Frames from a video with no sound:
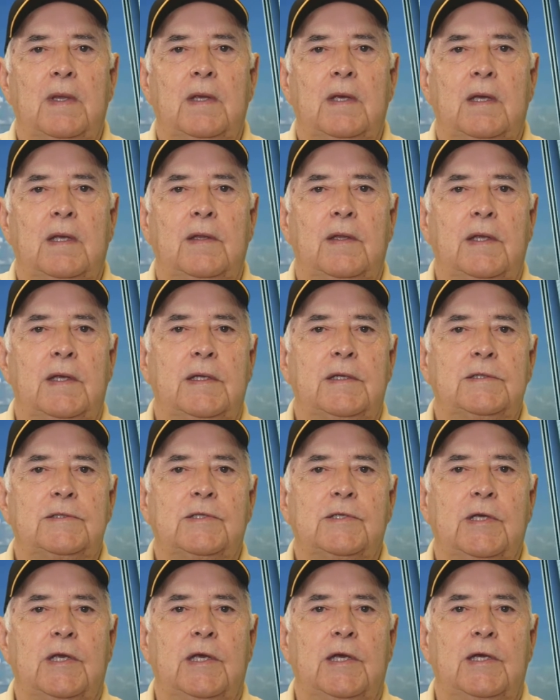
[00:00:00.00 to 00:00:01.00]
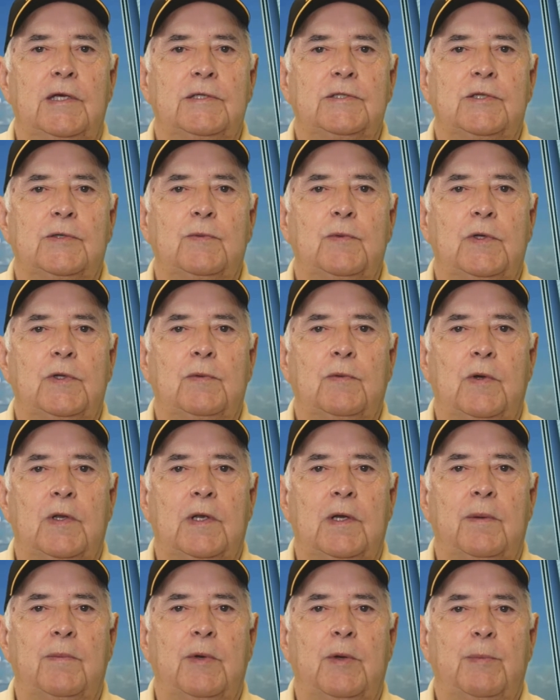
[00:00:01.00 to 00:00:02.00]
And that is the case with what
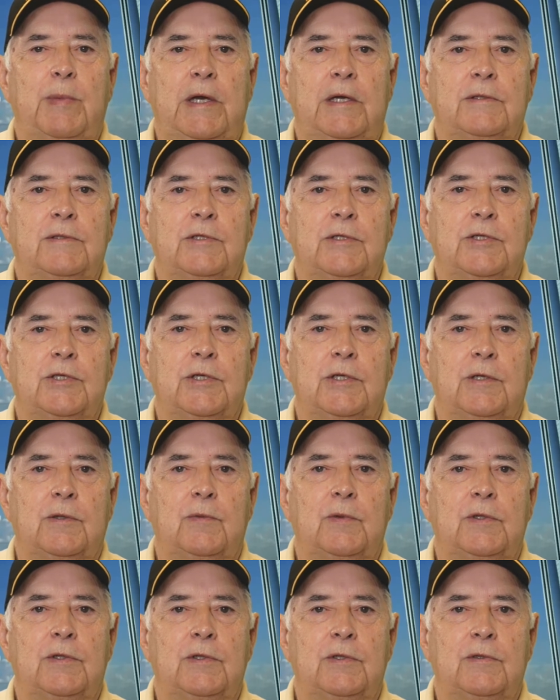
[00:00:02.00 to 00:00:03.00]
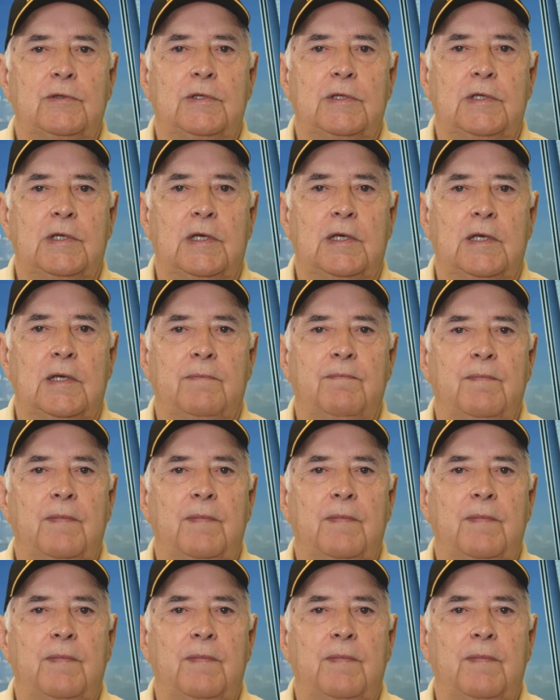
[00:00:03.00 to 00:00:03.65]
I'm about to share with you today.